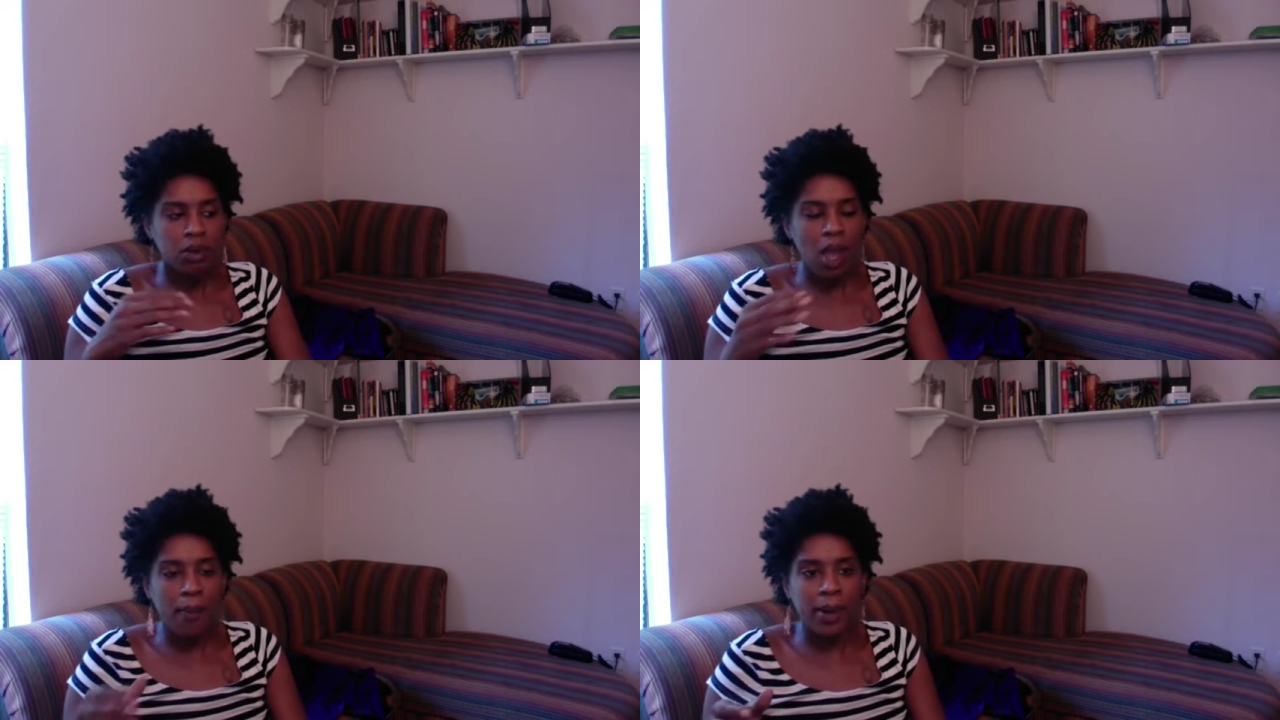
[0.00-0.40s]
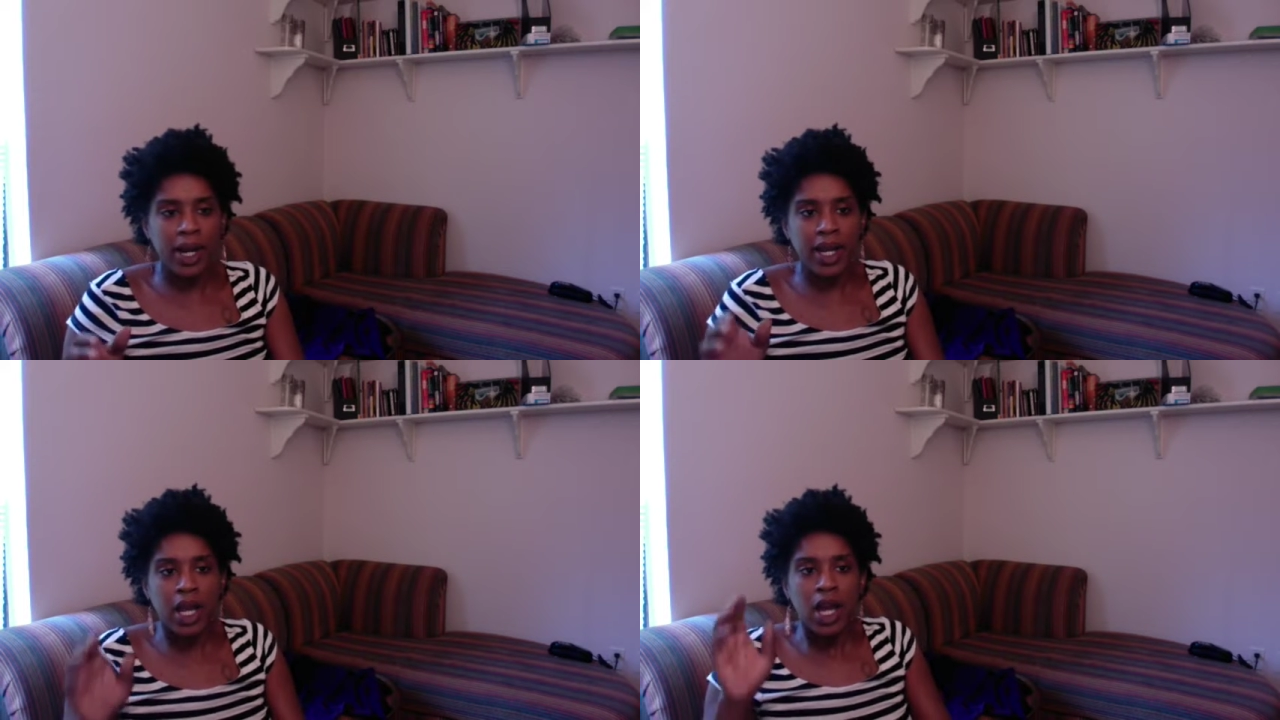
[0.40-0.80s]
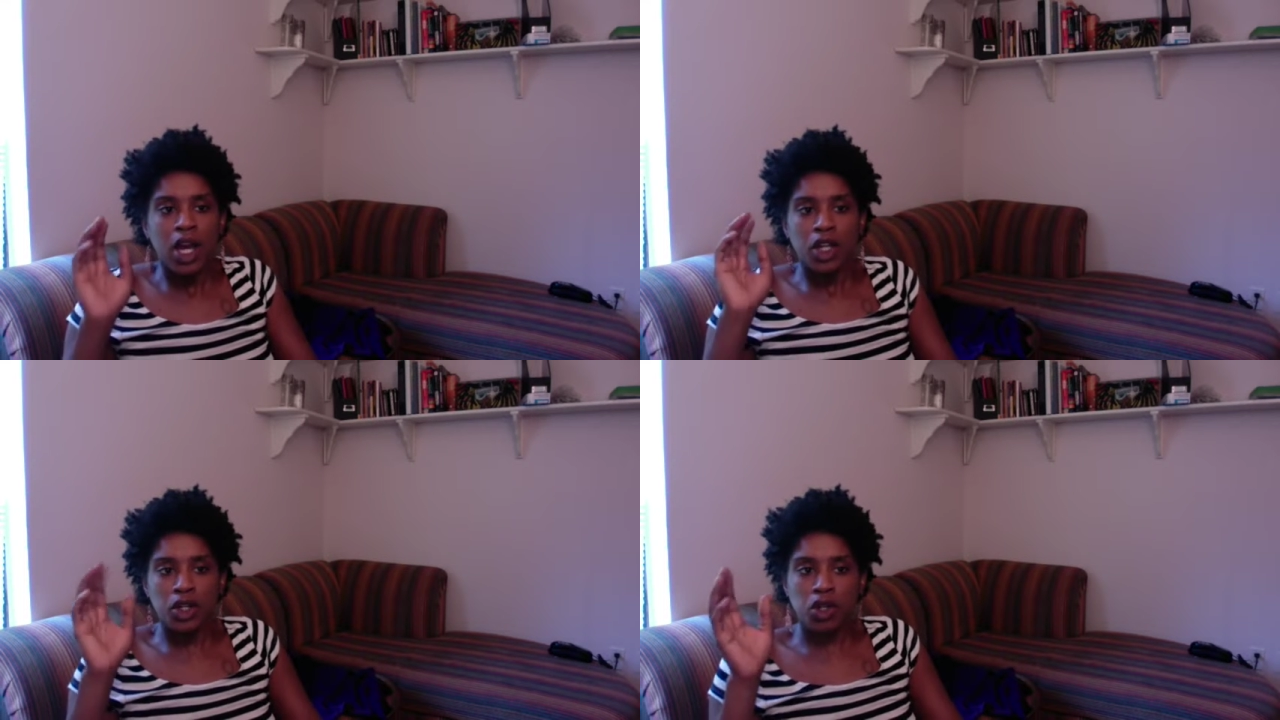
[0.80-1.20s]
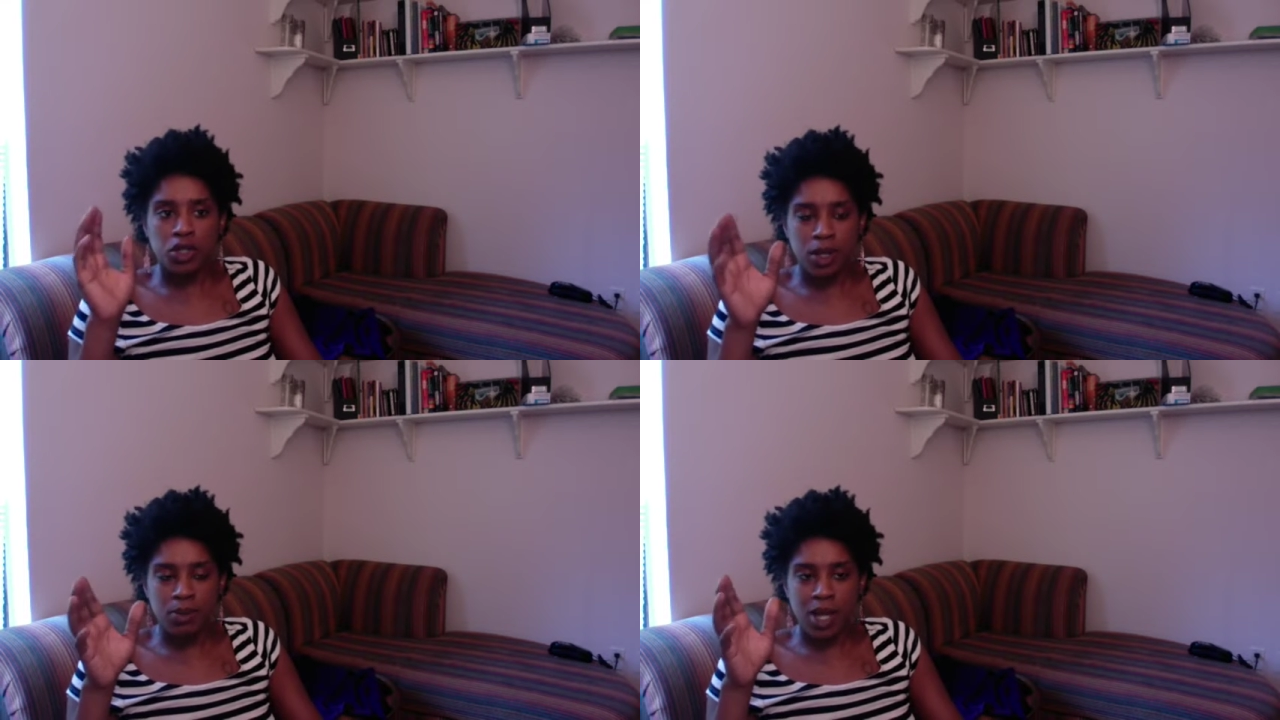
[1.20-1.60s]
but
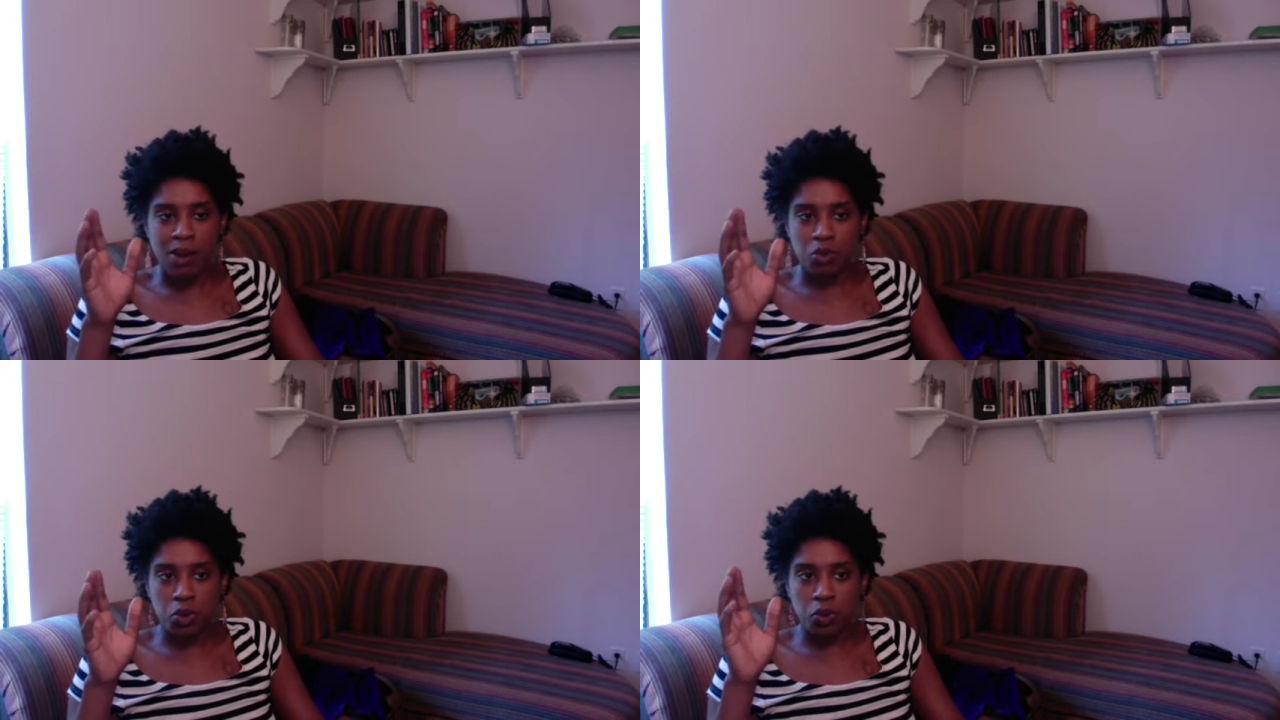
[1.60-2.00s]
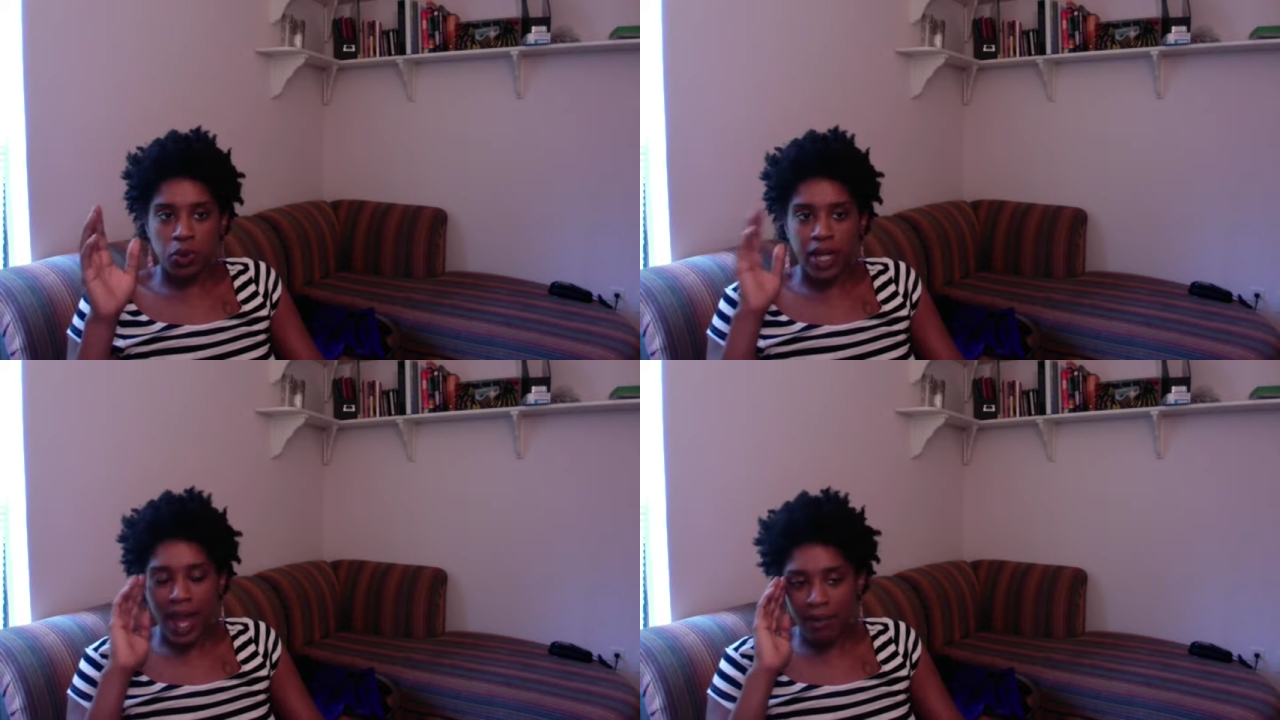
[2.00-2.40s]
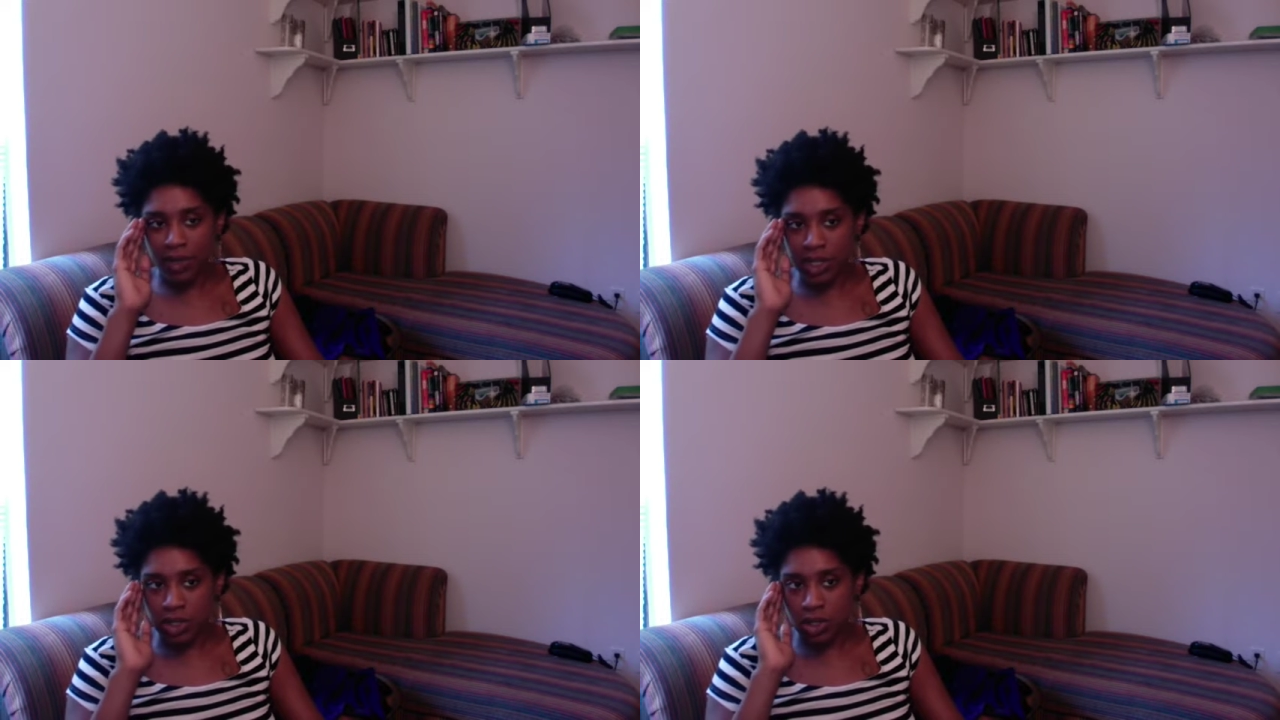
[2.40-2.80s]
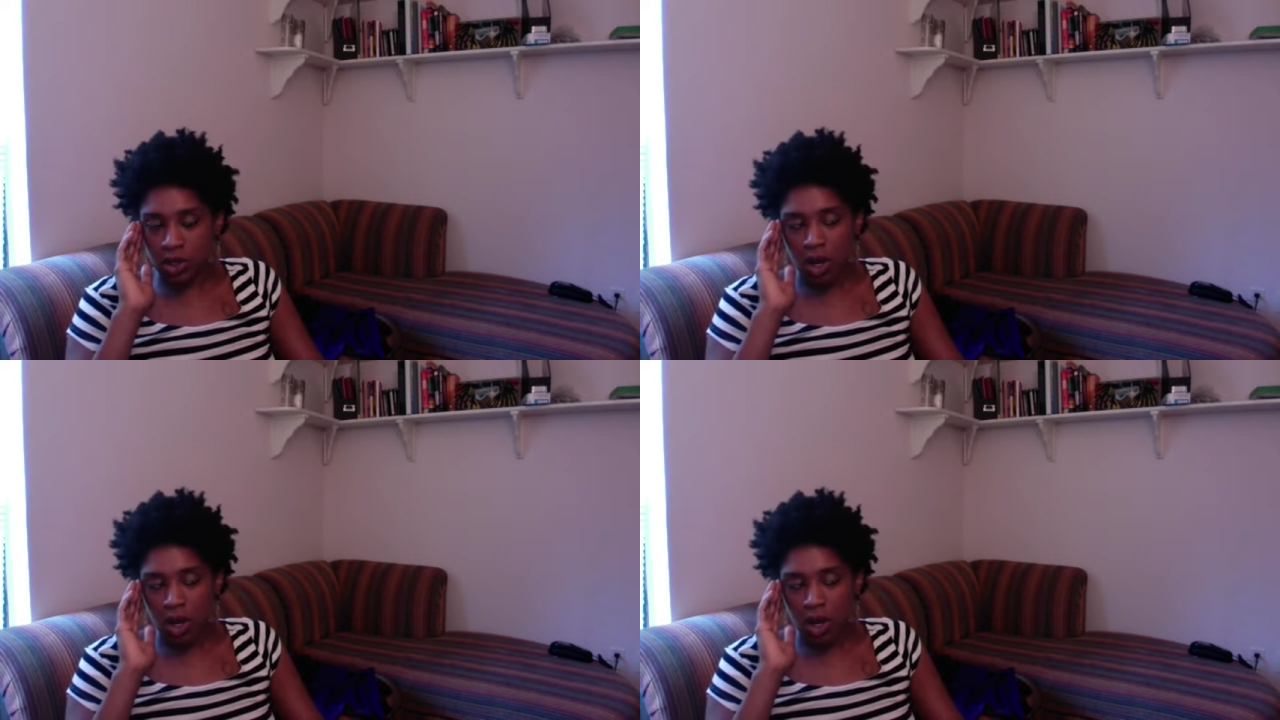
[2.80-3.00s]
sometimes we have this